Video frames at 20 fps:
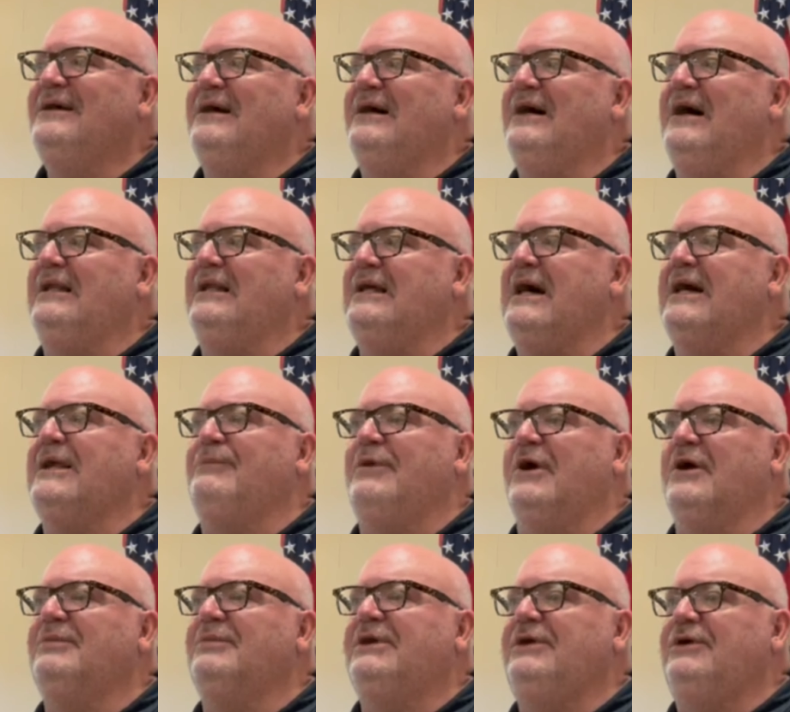a lot of
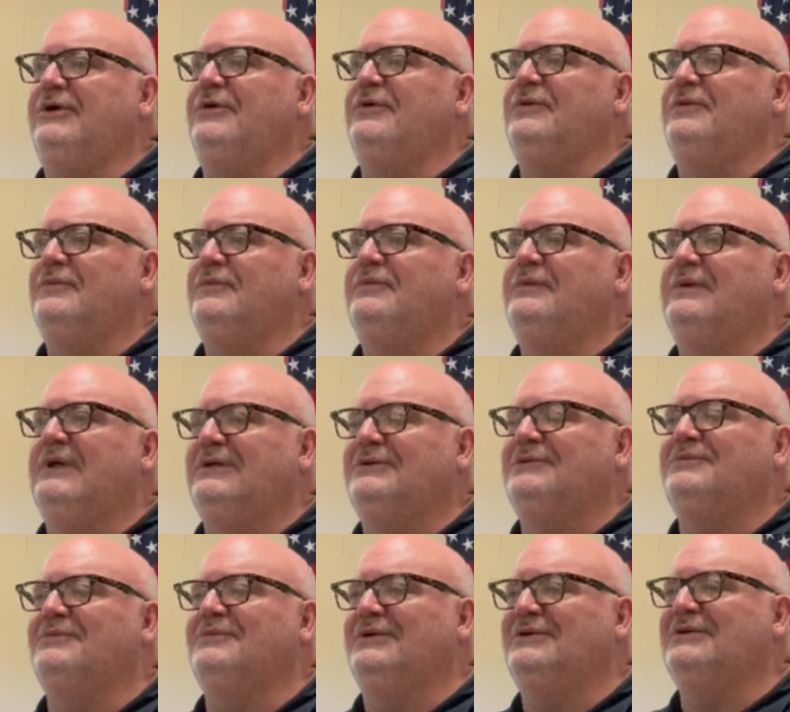barbecue
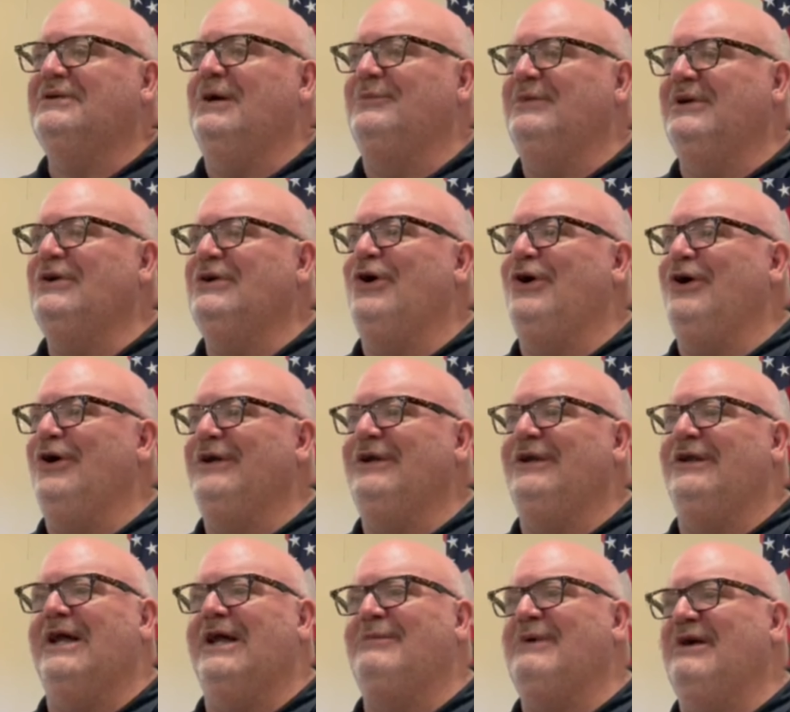has come and gone. A
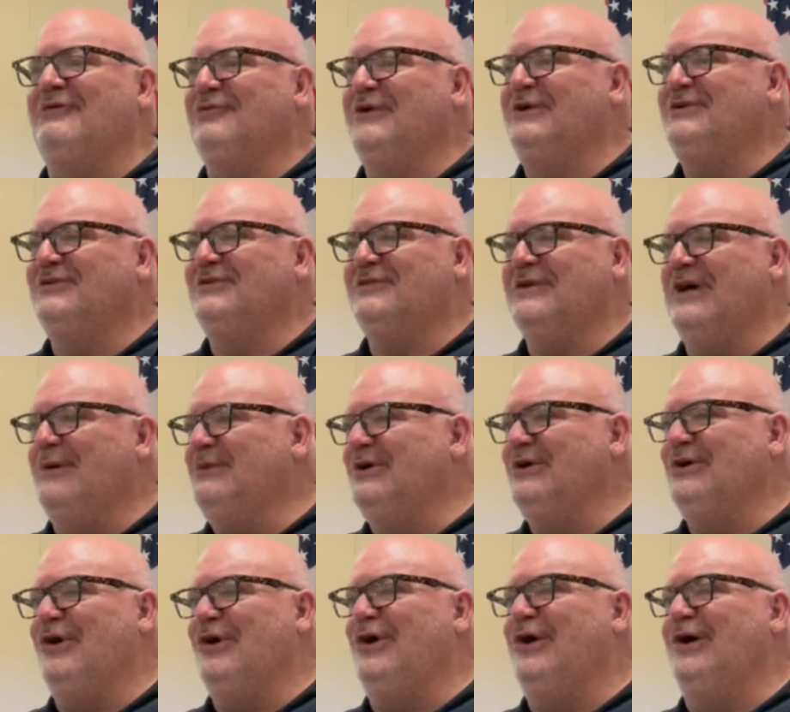lot of my friends have come
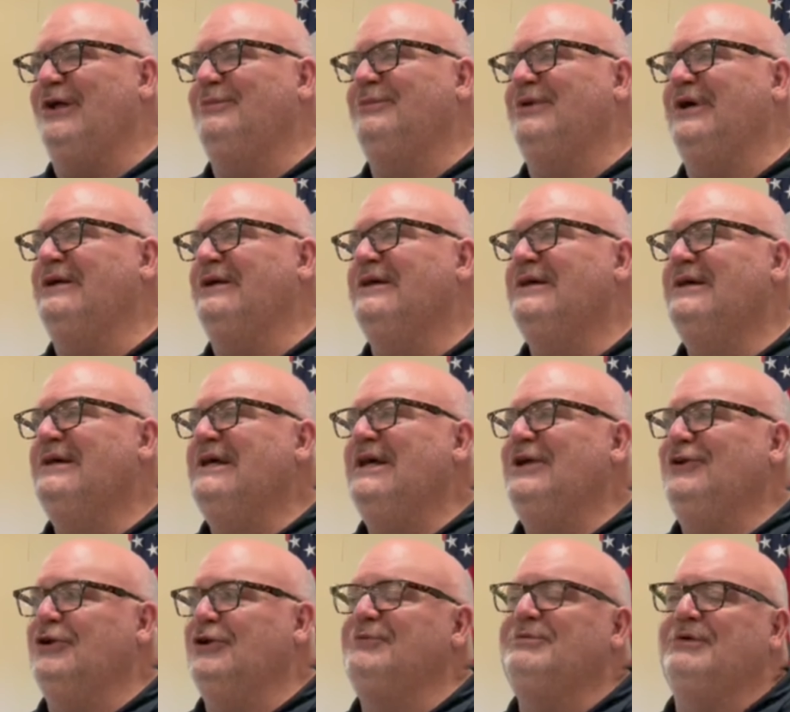and gone. But
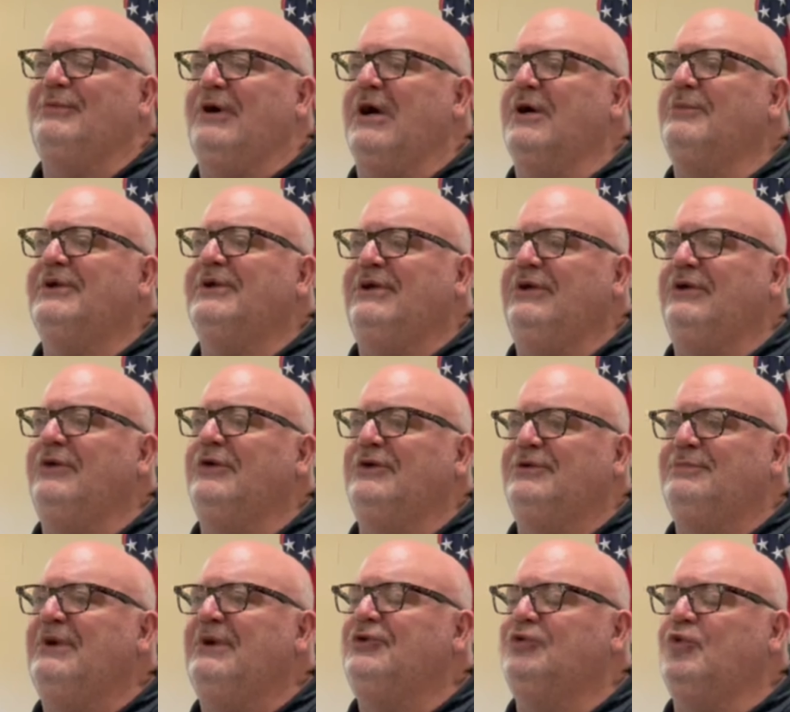in terms of barbecue,
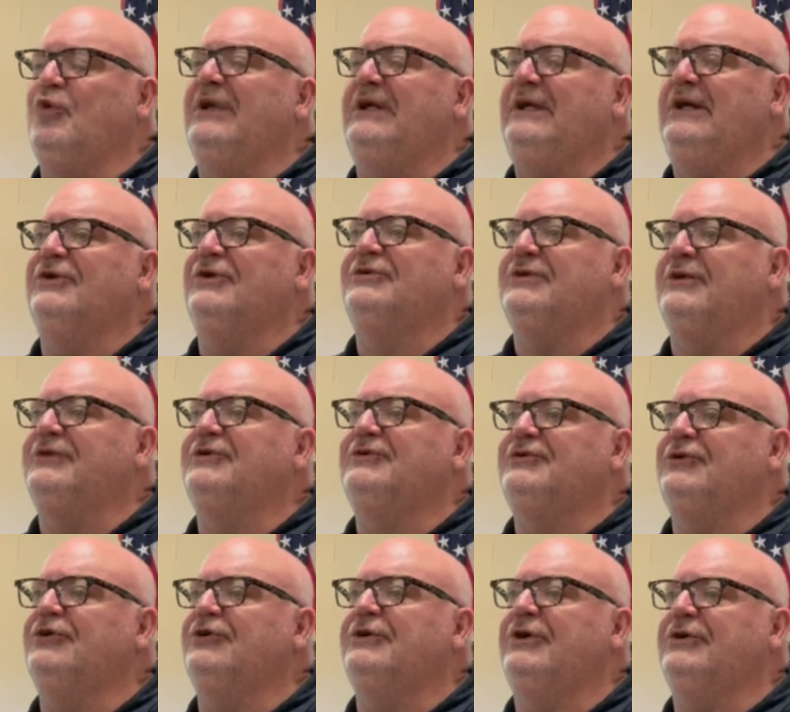it's been 20 years on the
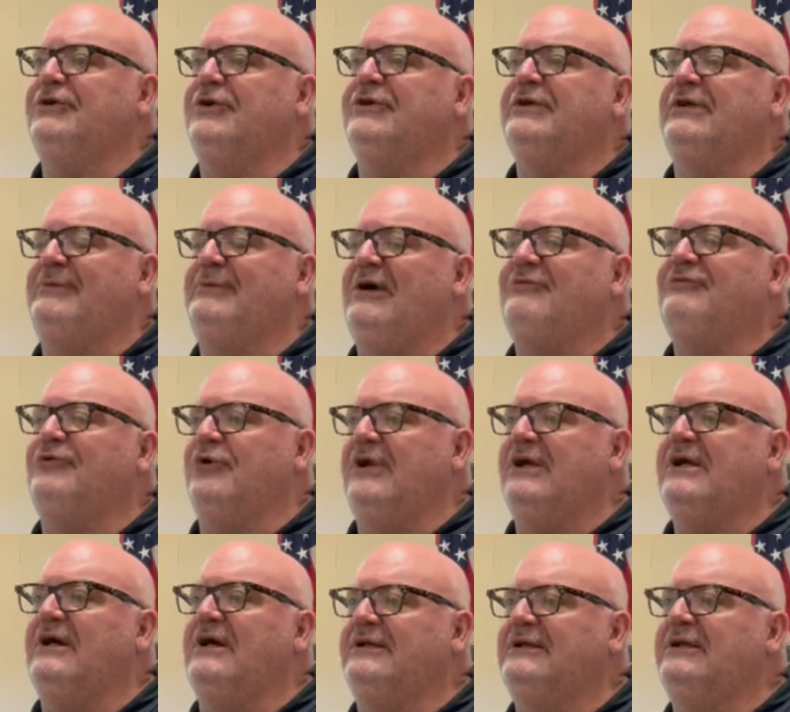circuit, cooking about 40
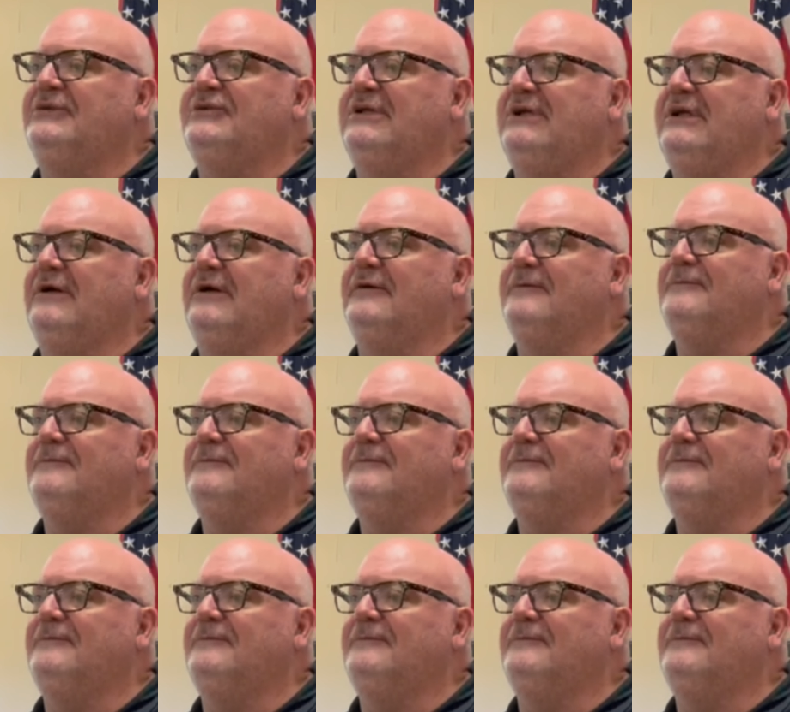contests a year.